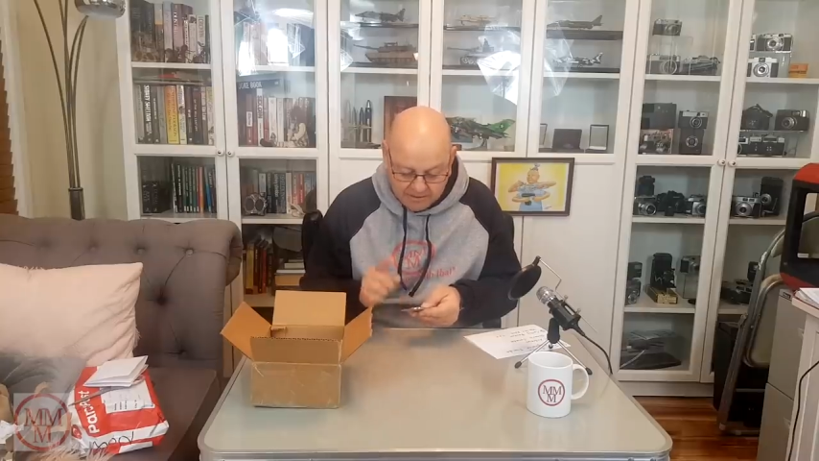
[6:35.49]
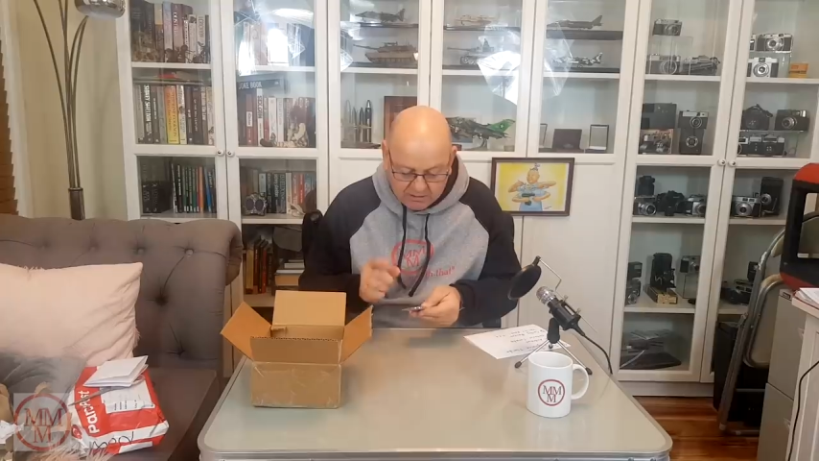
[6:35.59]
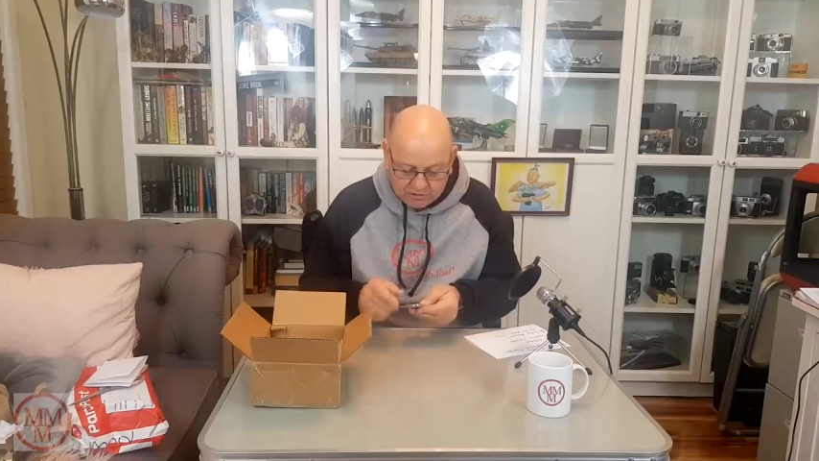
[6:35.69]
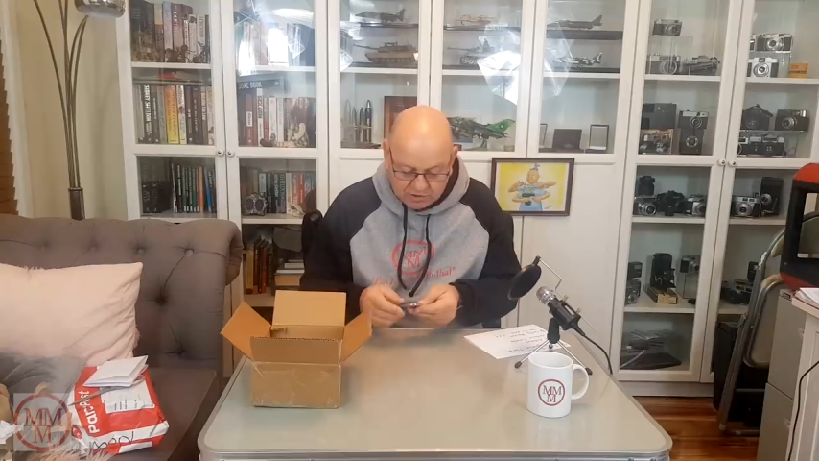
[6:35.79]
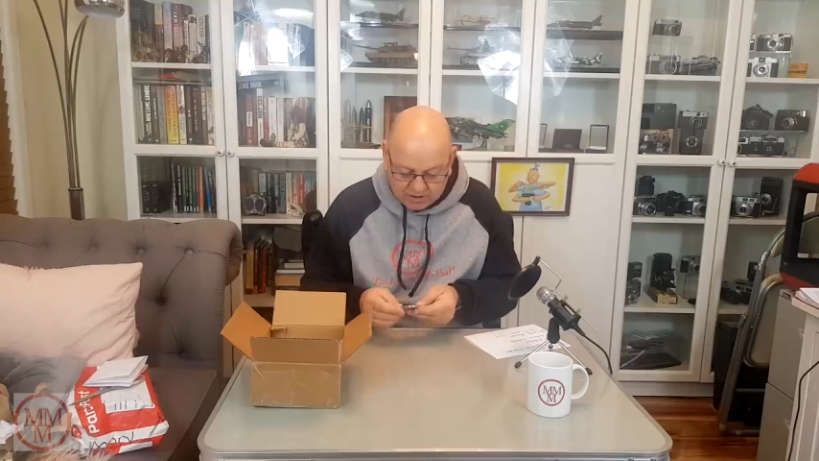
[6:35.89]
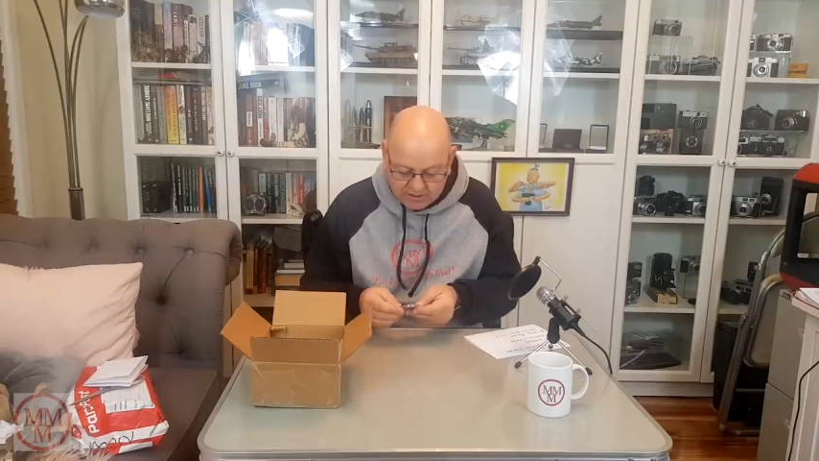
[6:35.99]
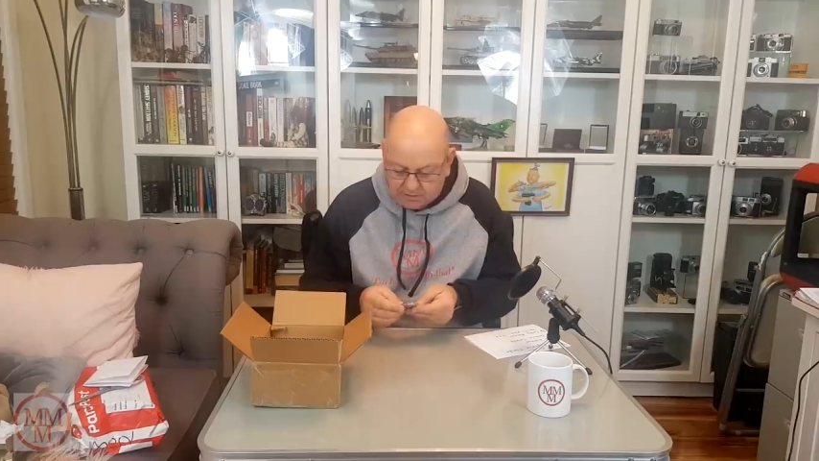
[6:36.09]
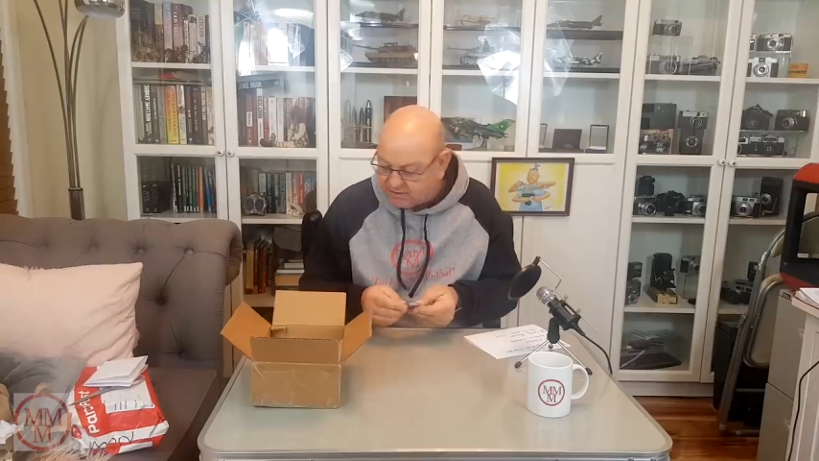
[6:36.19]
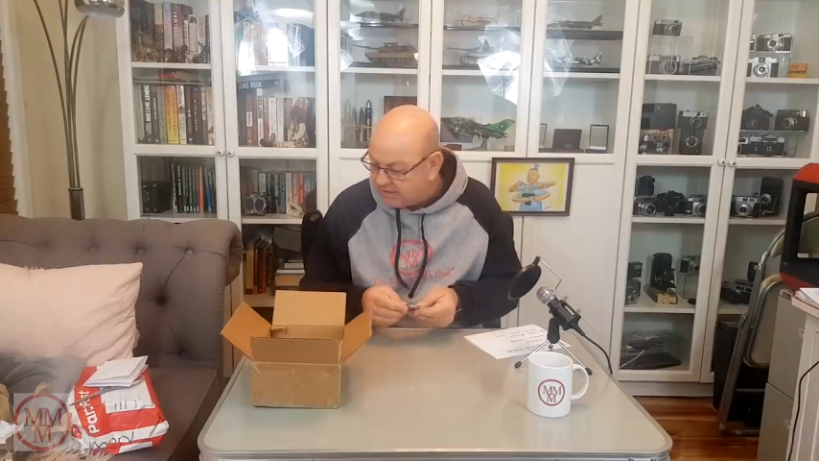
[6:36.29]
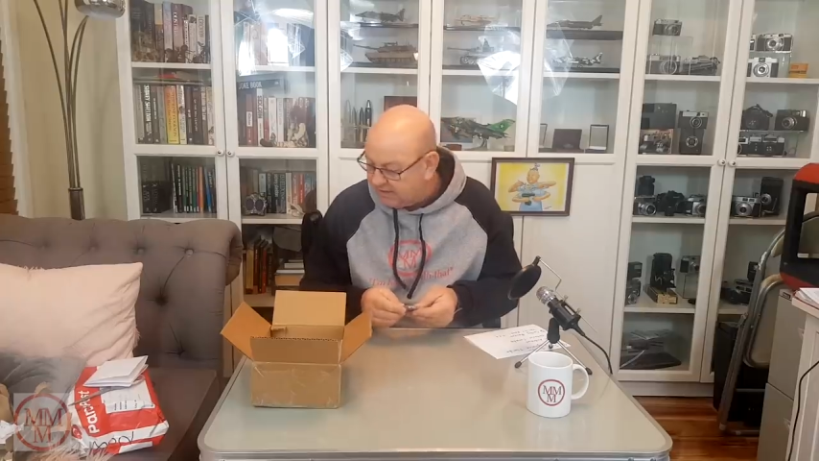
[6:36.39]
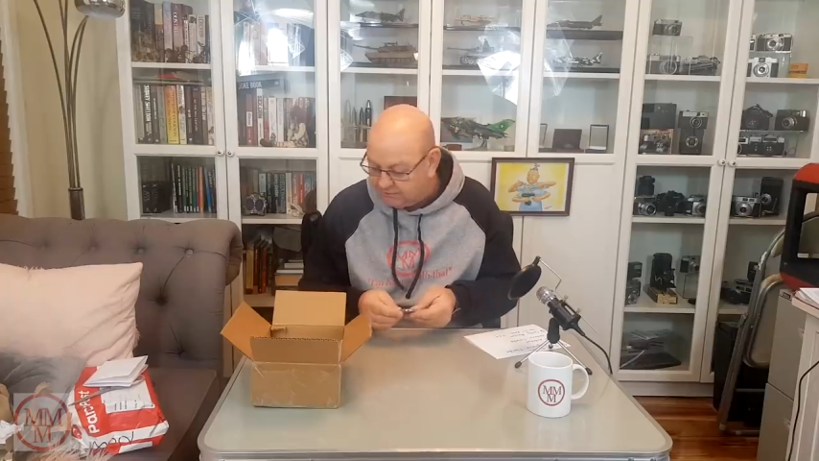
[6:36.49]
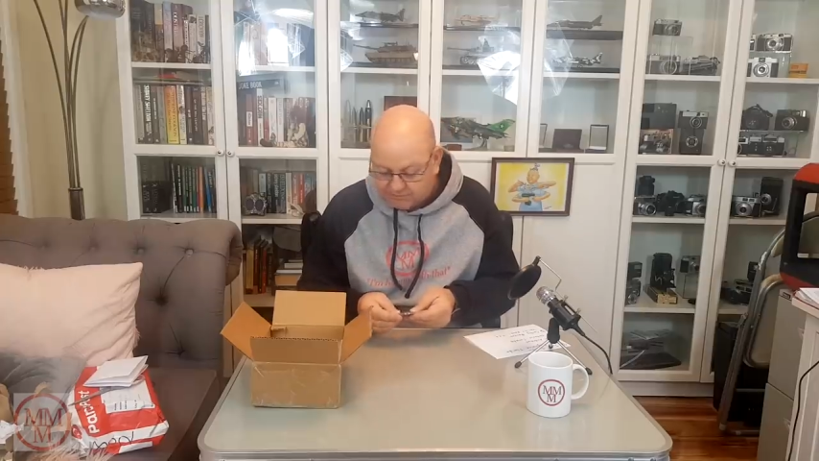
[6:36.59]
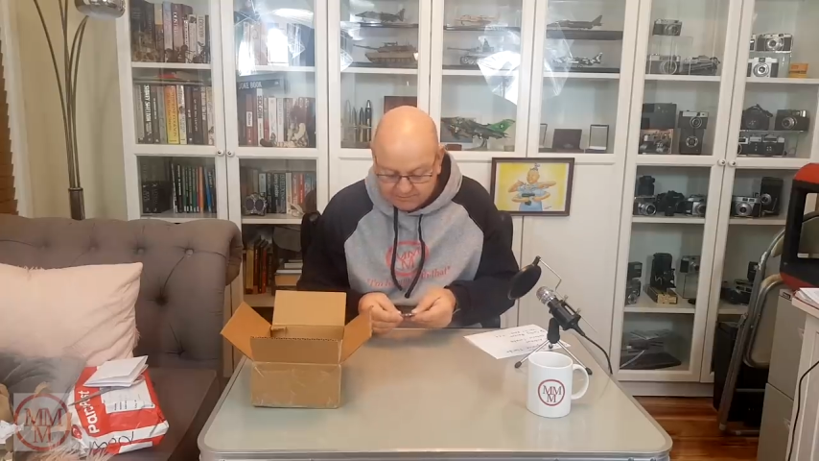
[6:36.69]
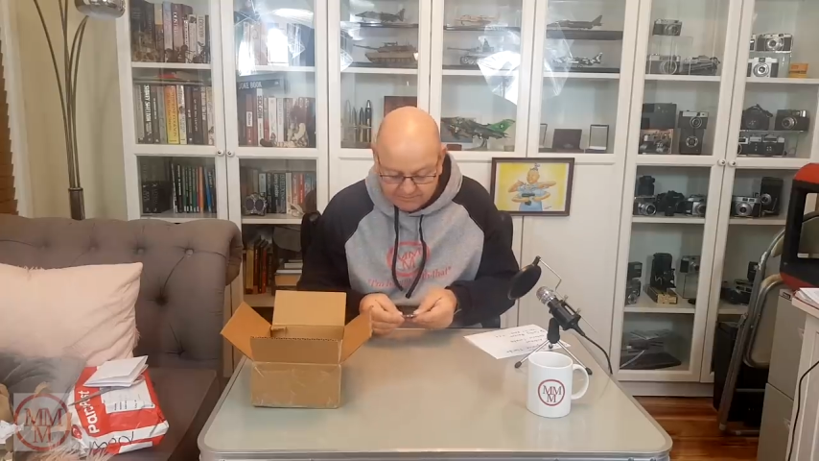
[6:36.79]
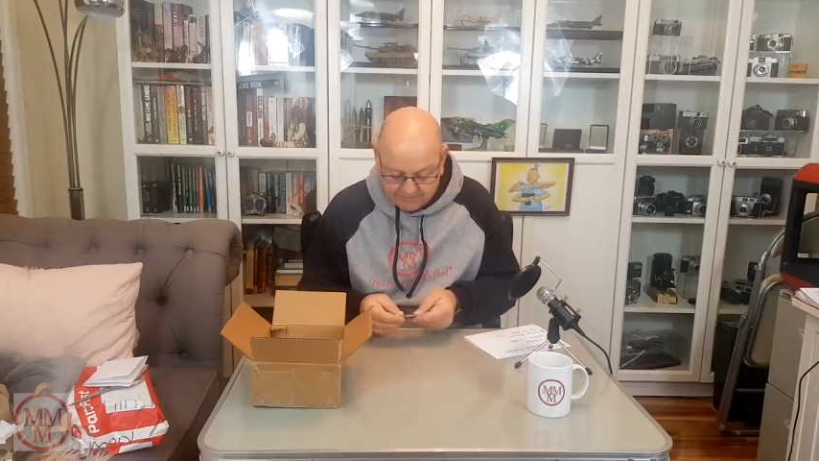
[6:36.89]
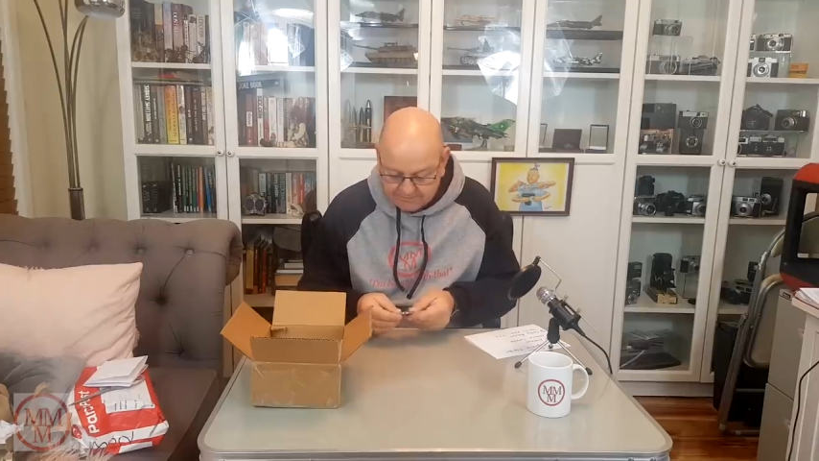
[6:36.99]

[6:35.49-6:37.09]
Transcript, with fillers: I'll show you one later on